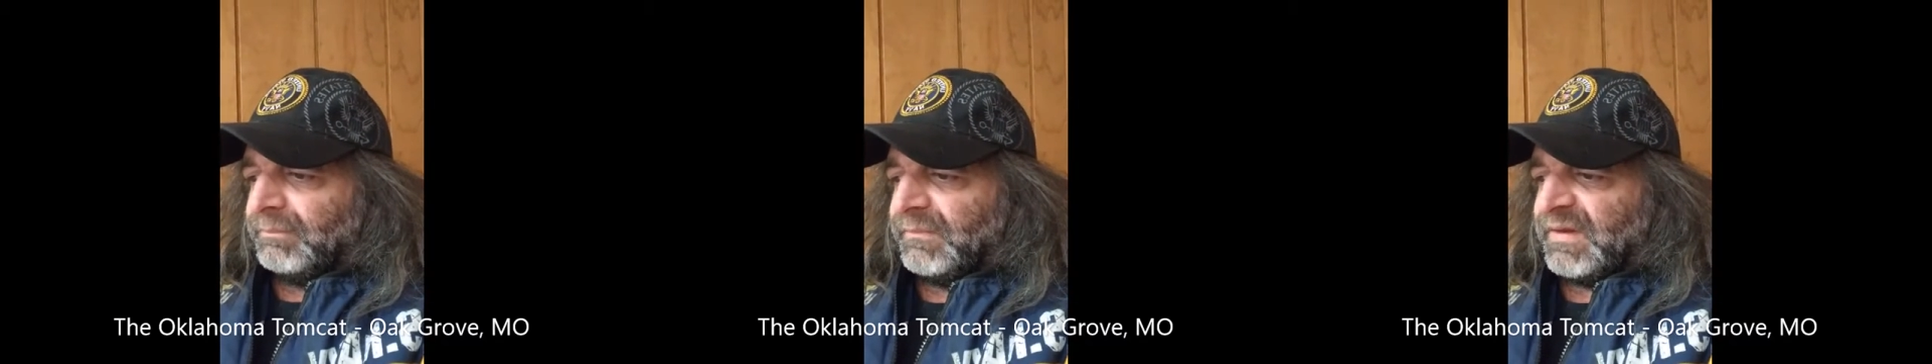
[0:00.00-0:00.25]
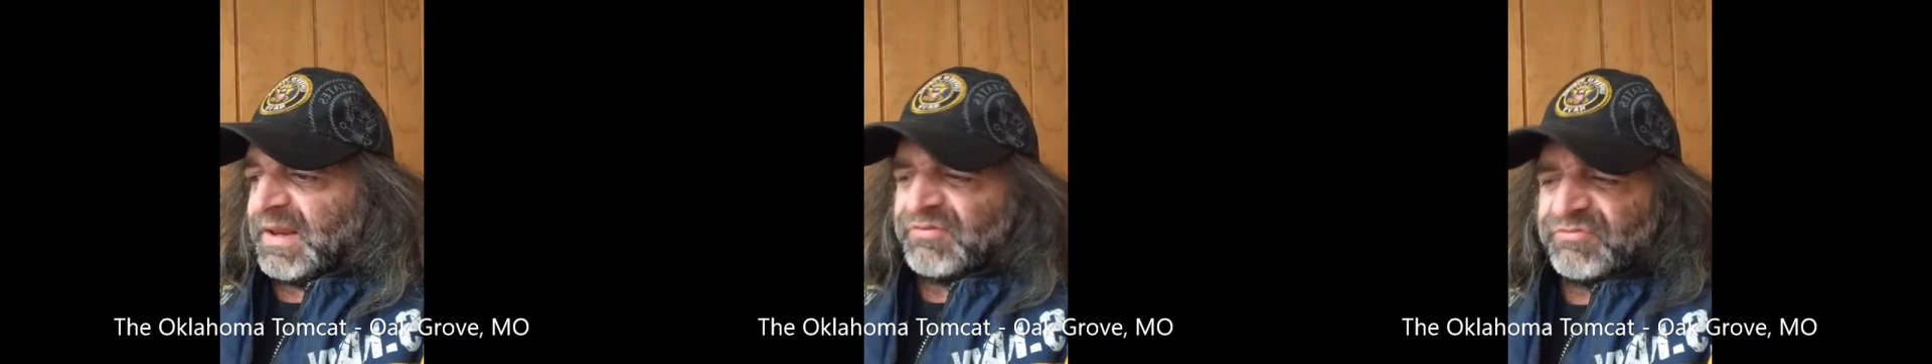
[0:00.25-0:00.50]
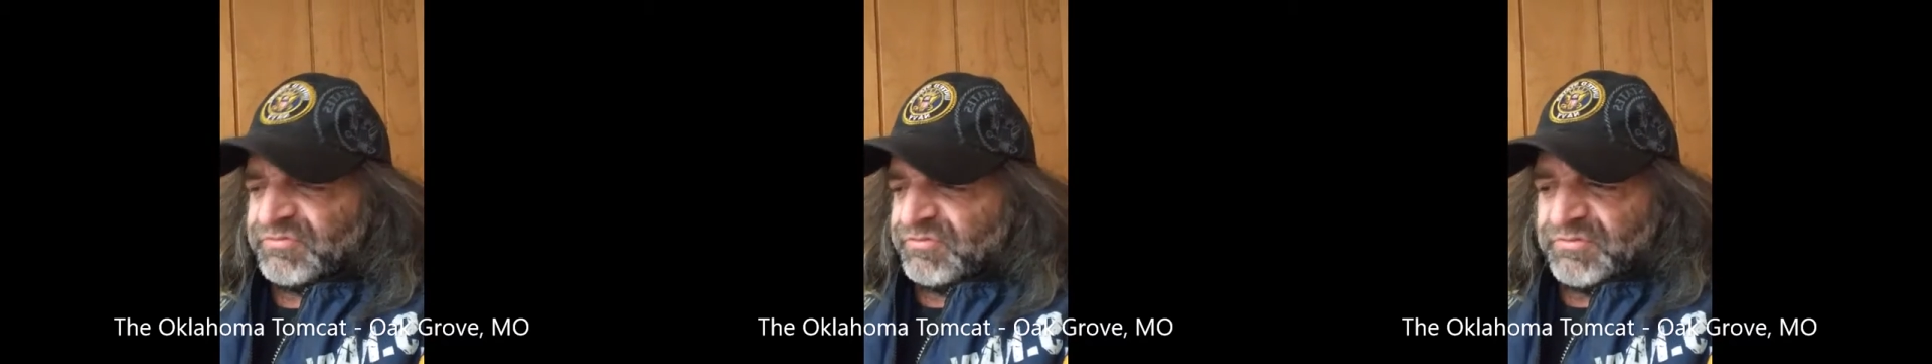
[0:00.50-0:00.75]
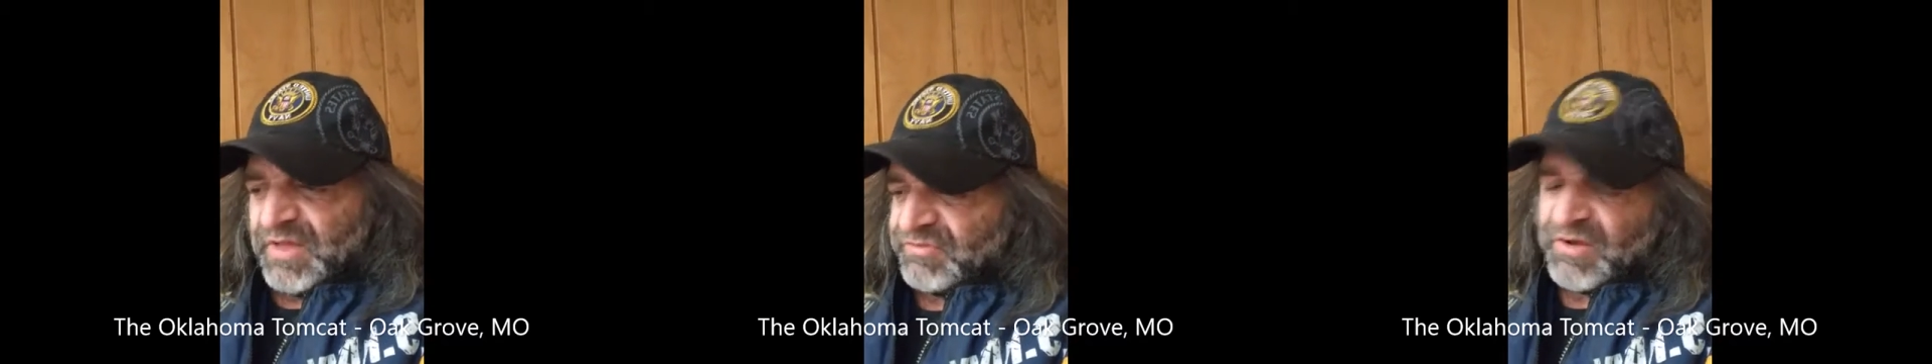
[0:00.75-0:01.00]
And
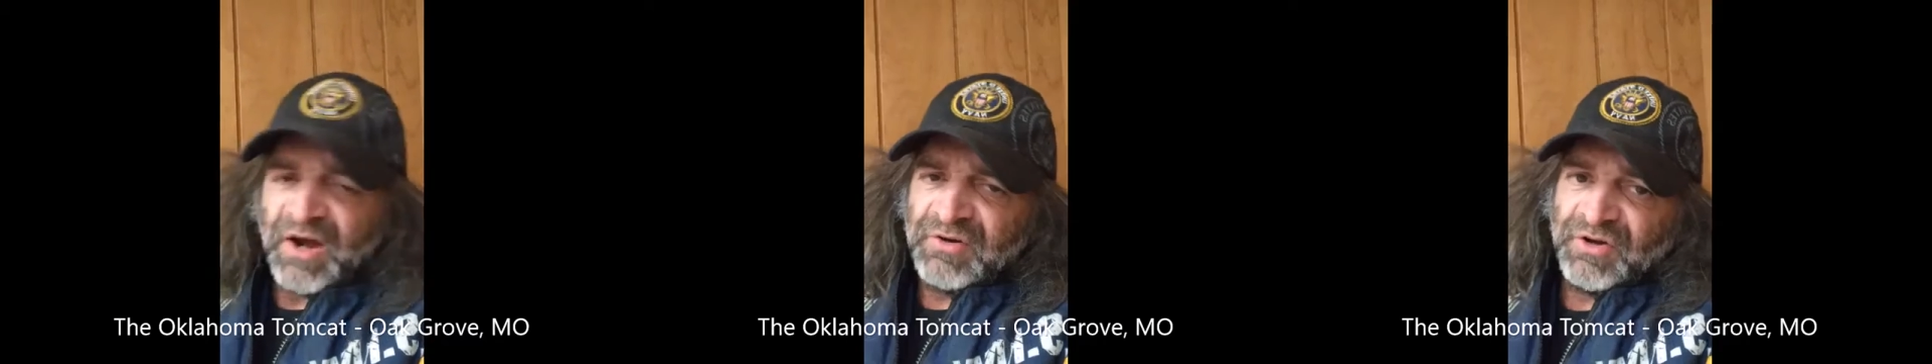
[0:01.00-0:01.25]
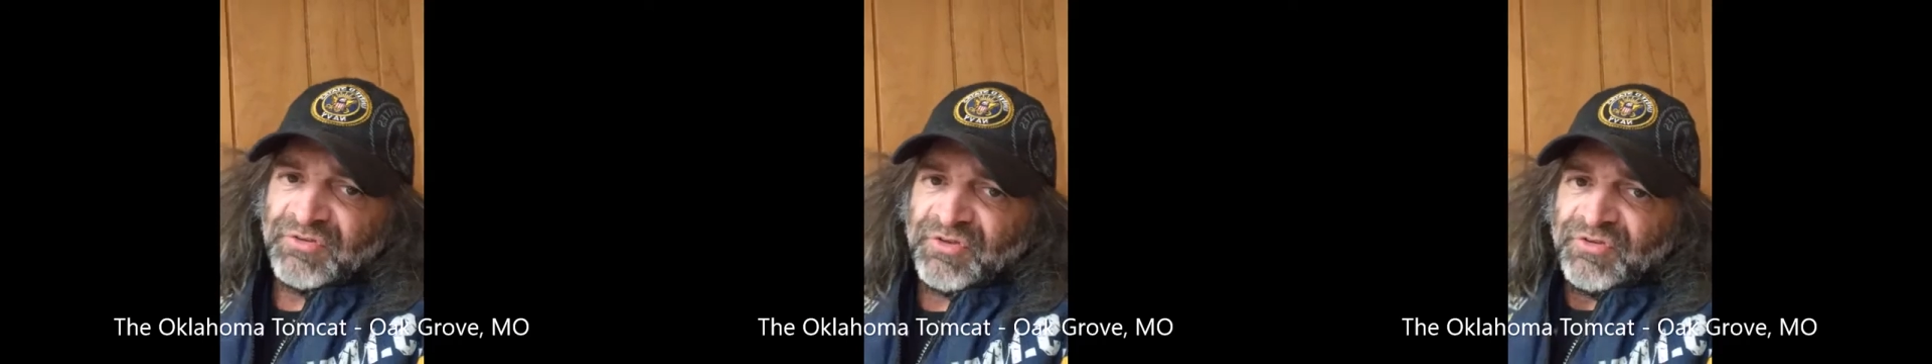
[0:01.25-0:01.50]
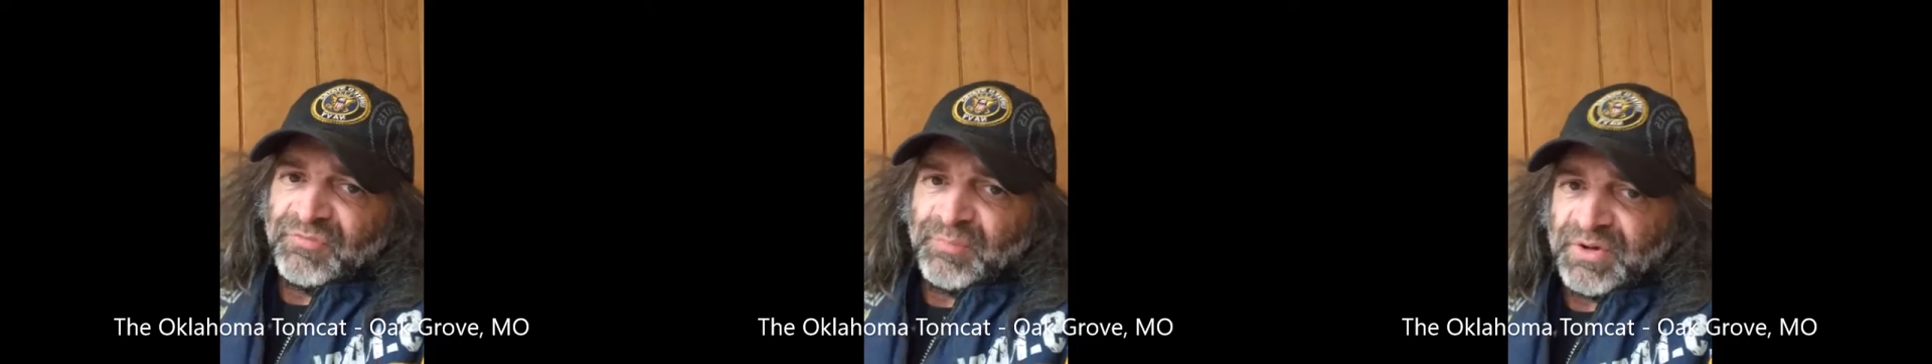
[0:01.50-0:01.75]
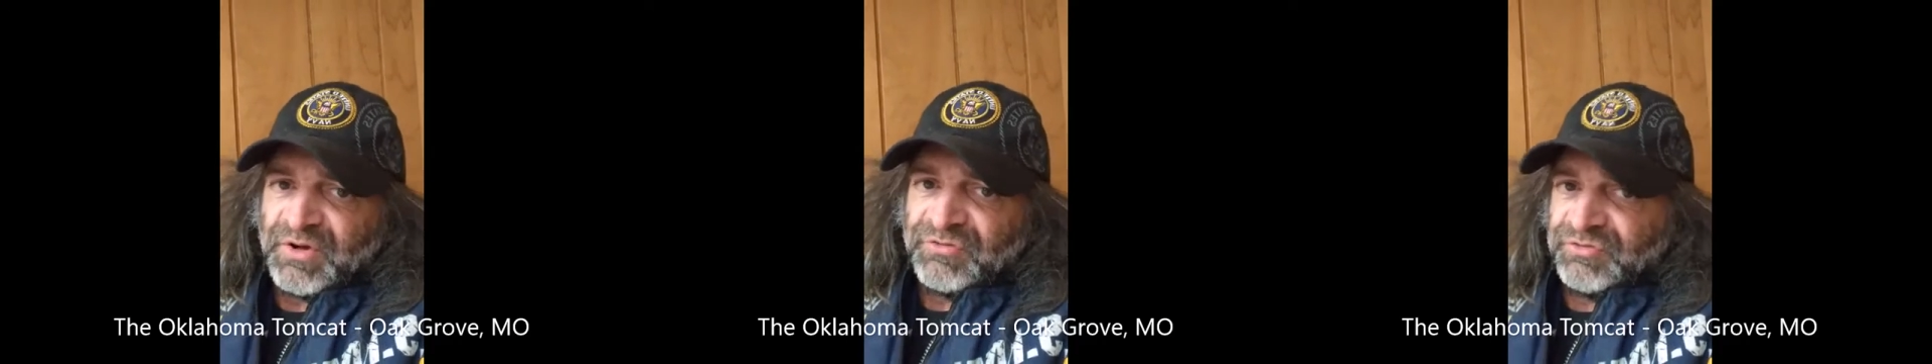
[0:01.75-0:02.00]
that tiredness isn't
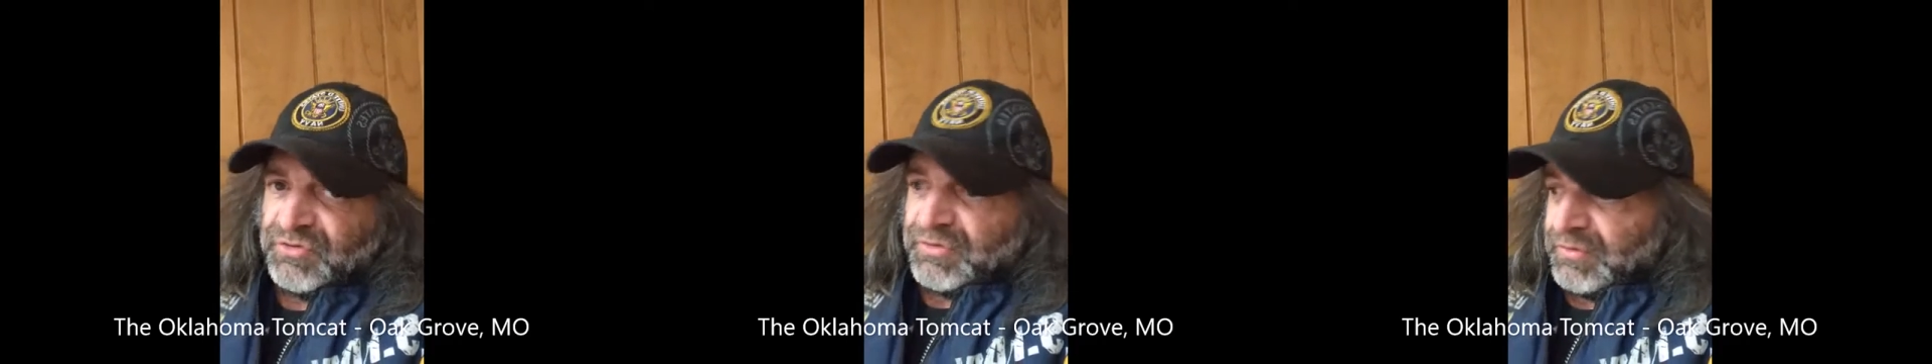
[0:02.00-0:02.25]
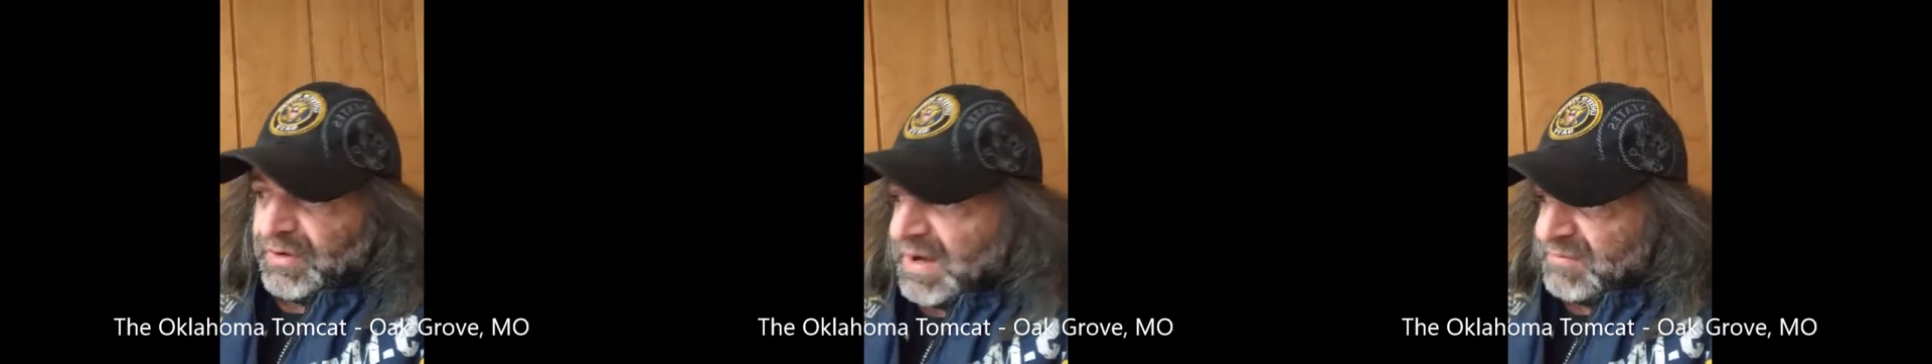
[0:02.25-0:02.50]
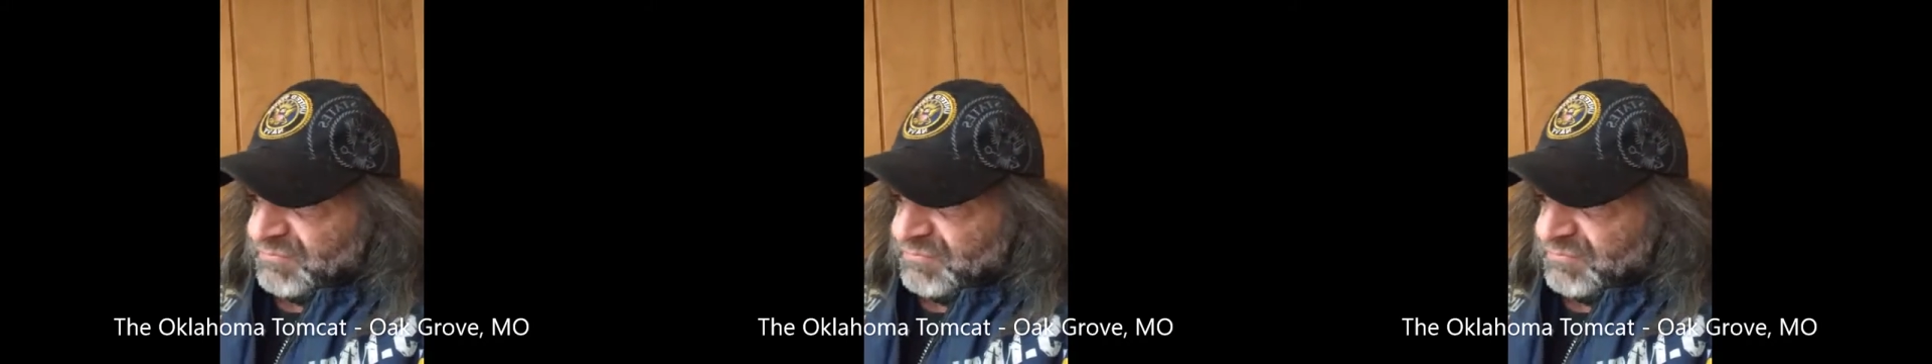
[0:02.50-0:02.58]
because you're